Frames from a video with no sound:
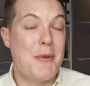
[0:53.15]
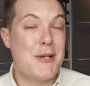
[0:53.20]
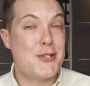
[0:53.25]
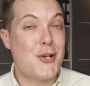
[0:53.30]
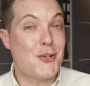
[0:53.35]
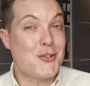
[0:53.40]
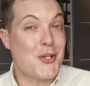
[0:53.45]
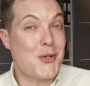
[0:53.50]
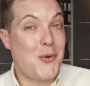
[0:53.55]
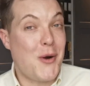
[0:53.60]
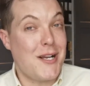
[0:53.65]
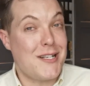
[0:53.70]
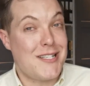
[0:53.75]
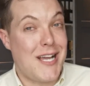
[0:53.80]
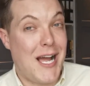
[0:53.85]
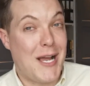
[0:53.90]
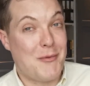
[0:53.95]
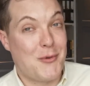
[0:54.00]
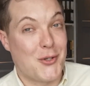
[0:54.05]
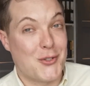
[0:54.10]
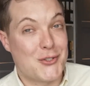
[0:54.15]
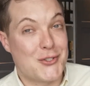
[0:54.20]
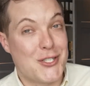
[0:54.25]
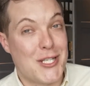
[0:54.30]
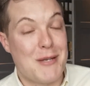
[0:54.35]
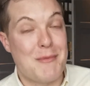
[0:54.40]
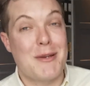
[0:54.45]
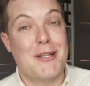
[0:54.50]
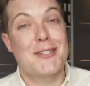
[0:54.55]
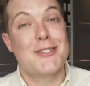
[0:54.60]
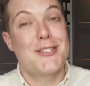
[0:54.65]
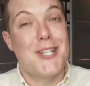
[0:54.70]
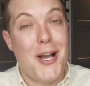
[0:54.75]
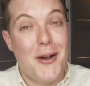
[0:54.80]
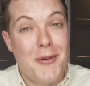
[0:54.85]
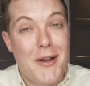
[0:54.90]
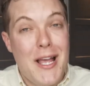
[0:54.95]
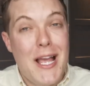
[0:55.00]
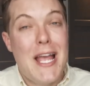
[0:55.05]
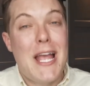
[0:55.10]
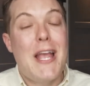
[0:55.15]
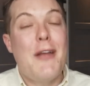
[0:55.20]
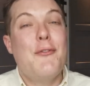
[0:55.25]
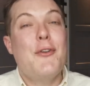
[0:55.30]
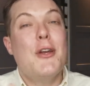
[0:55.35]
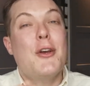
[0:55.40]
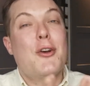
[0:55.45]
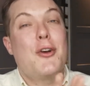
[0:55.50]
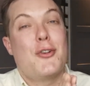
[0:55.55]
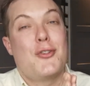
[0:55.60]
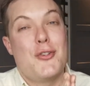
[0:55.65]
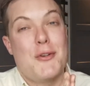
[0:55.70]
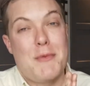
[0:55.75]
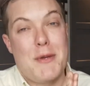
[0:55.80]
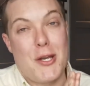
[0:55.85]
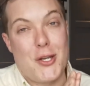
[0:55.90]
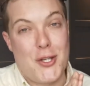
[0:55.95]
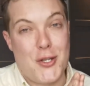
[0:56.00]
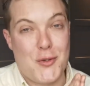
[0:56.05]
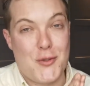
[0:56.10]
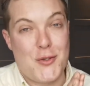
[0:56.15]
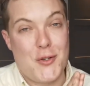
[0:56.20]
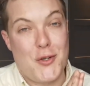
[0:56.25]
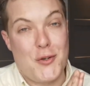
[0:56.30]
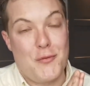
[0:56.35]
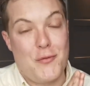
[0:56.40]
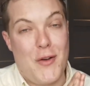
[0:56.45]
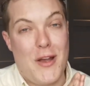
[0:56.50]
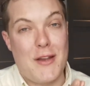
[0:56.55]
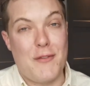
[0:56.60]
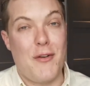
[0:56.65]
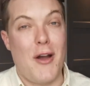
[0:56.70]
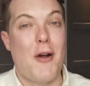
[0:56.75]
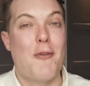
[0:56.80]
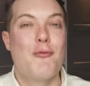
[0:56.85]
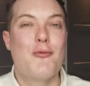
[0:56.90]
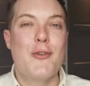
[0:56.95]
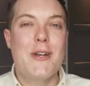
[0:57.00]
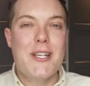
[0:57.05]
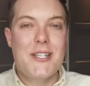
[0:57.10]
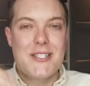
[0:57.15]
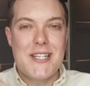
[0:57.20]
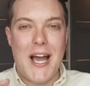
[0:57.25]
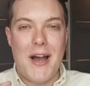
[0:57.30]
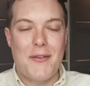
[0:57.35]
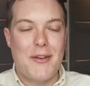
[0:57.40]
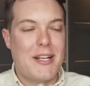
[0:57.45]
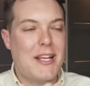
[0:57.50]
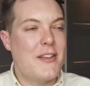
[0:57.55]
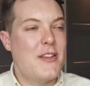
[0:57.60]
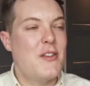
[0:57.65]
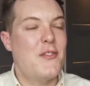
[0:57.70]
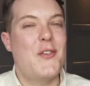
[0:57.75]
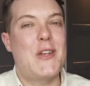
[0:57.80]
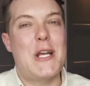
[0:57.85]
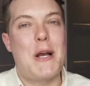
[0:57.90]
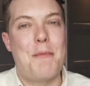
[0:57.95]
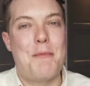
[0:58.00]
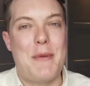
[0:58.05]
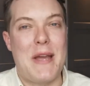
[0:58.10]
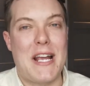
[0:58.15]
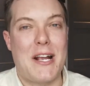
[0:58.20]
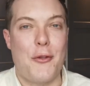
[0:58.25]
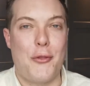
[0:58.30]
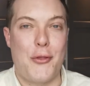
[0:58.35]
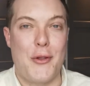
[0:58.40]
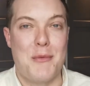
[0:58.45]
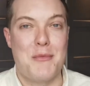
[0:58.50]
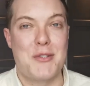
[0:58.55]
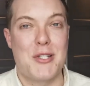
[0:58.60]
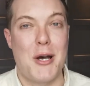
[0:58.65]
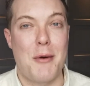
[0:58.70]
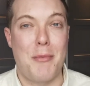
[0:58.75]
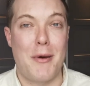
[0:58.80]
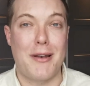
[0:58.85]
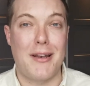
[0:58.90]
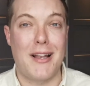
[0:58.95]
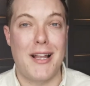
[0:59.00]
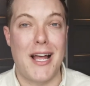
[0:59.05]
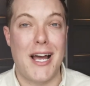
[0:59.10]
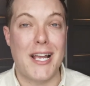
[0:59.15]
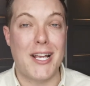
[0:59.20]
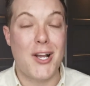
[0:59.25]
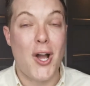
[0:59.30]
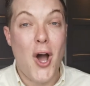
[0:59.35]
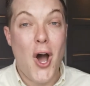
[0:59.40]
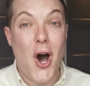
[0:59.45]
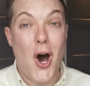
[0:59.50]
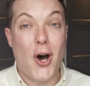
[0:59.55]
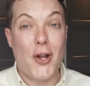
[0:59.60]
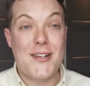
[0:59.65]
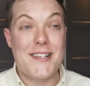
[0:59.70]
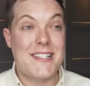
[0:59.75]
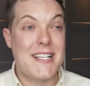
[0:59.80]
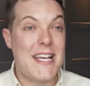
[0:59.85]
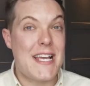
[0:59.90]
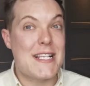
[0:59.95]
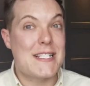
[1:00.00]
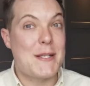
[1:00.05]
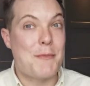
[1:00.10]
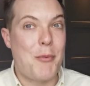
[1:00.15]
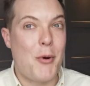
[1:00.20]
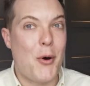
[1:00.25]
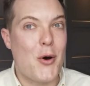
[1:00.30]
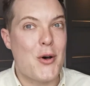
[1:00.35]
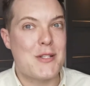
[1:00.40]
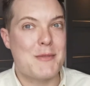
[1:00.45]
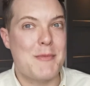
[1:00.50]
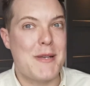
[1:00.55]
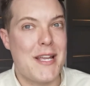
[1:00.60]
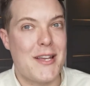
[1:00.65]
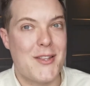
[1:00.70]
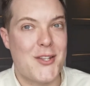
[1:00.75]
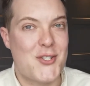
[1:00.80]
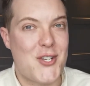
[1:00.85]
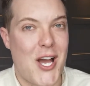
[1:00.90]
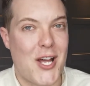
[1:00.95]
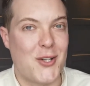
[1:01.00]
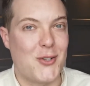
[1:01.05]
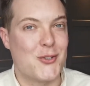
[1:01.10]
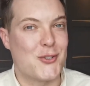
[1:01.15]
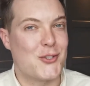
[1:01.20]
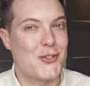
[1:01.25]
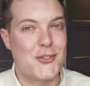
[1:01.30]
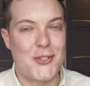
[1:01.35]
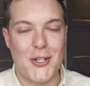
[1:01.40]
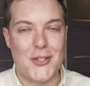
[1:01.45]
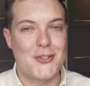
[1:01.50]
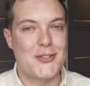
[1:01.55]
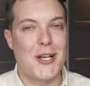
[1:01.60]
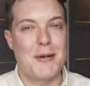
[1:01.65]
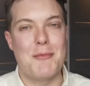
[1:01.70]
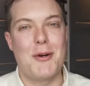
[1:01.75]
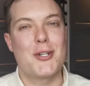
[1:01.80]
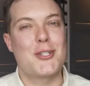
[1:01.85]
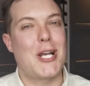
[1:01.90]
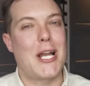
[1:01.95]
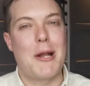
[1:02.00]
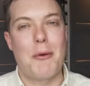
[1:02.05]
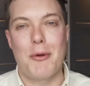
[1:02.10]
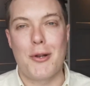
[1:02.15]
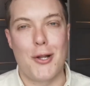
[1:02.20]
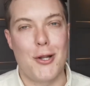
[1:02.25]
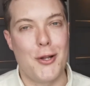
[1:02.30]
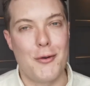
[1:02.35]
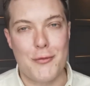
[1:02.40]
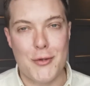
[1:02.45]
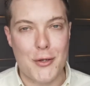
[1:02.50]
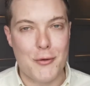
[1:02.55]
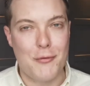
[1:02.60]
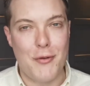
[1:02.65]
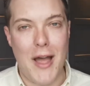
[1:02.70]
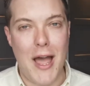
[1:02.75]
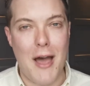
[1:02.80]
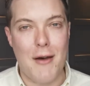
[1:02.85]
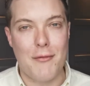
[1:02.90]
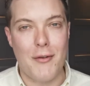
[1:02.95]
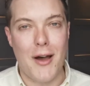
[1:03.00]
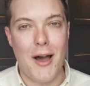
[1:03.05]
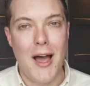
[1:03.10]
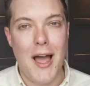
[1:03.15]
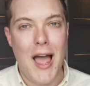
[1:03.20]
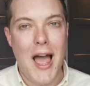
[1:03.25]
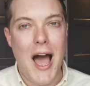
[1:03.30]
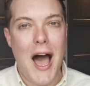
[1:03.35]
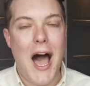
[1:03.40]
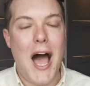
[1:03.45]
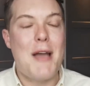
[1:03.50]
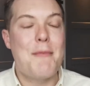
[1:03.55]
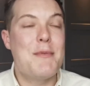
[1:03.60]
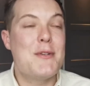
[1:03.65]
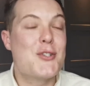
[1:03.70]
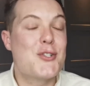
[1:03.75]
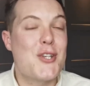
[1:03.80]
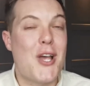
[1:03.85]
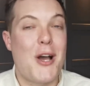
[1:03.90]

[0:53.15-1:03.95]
but it's also quite time consuming. So if you could do me a huge, huge favour and reach down and give this video a big thumbs up and a like. Honestly, it supports me and the channel so, so much and I would love you forever. I have been